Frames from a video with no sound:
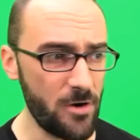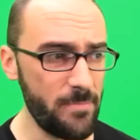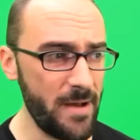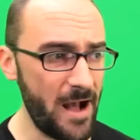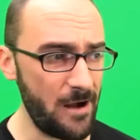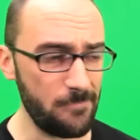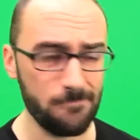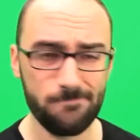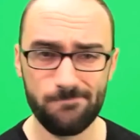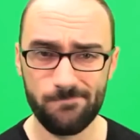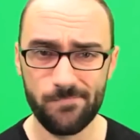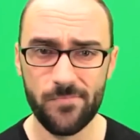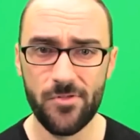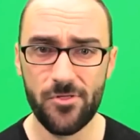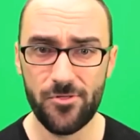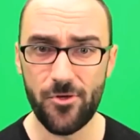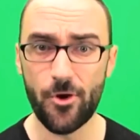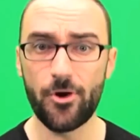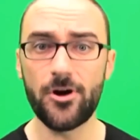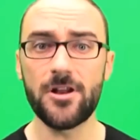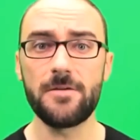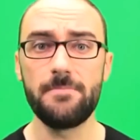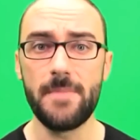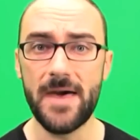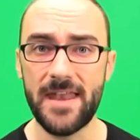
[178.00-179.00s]
for about
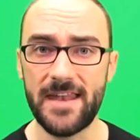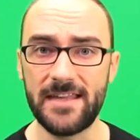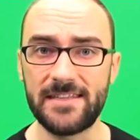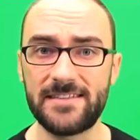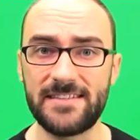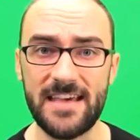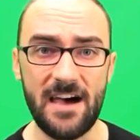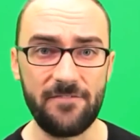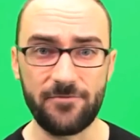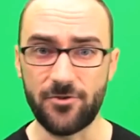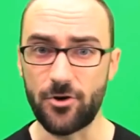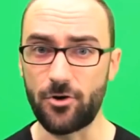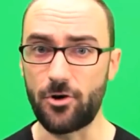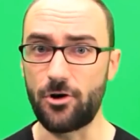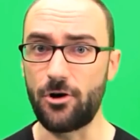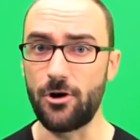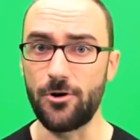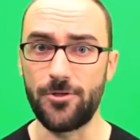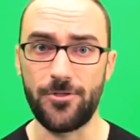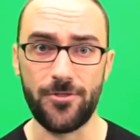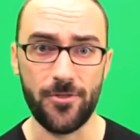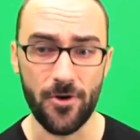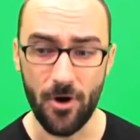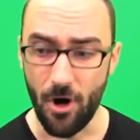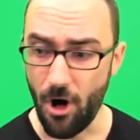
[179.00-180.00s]
30 minutes after
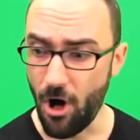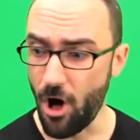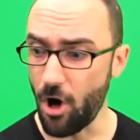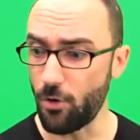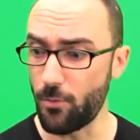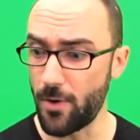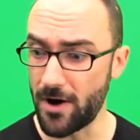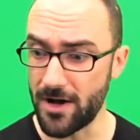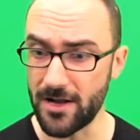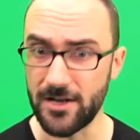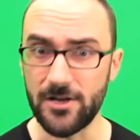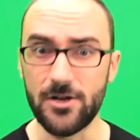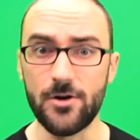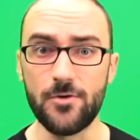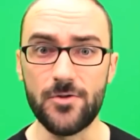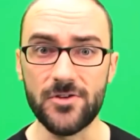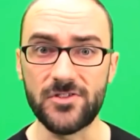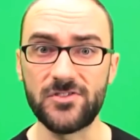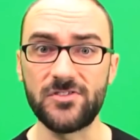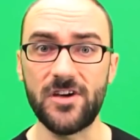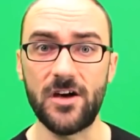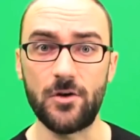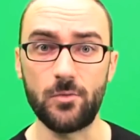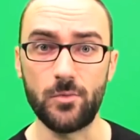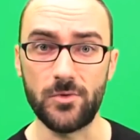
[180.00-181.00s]
Earth already knew
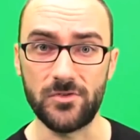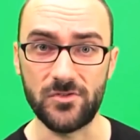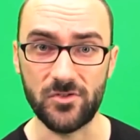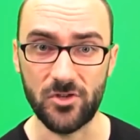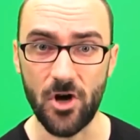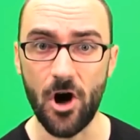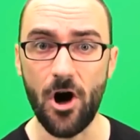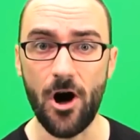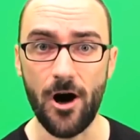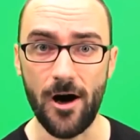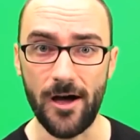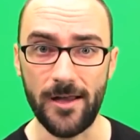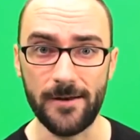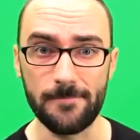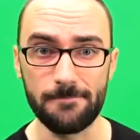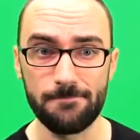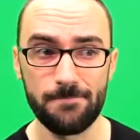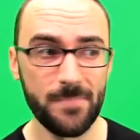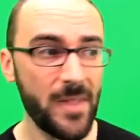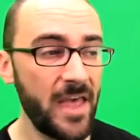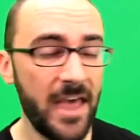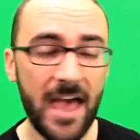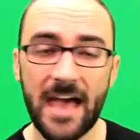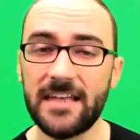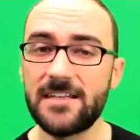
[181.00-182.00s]
the sun was gone.
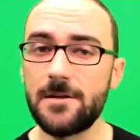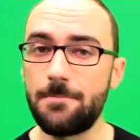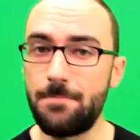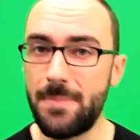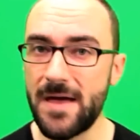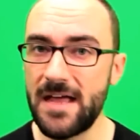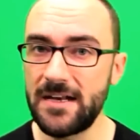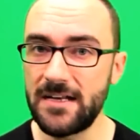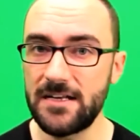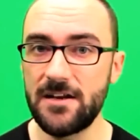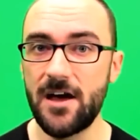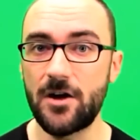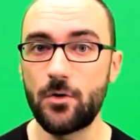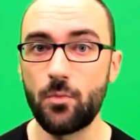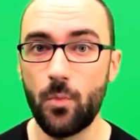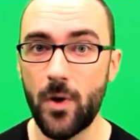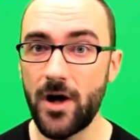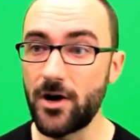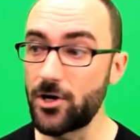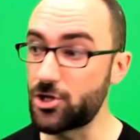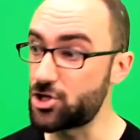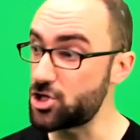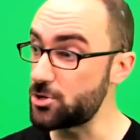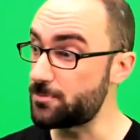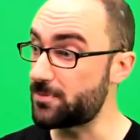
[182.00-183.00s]
And depending on
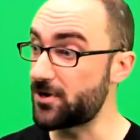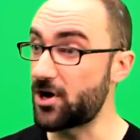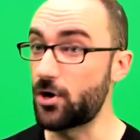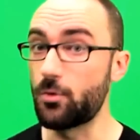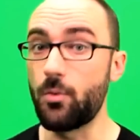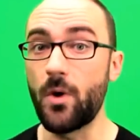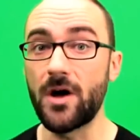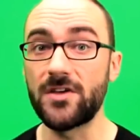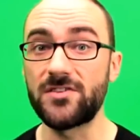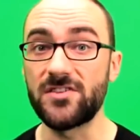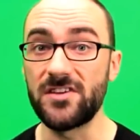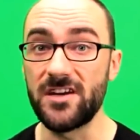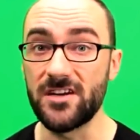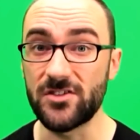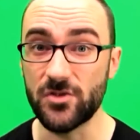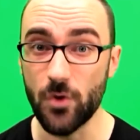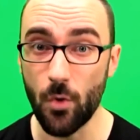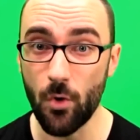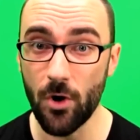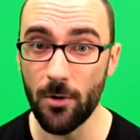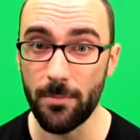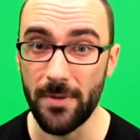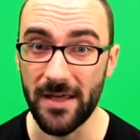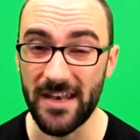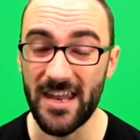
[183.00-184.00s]
where Jupiter was in its
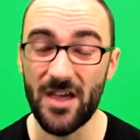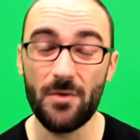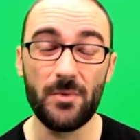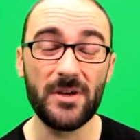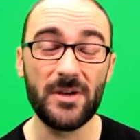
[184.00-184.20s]
orbit,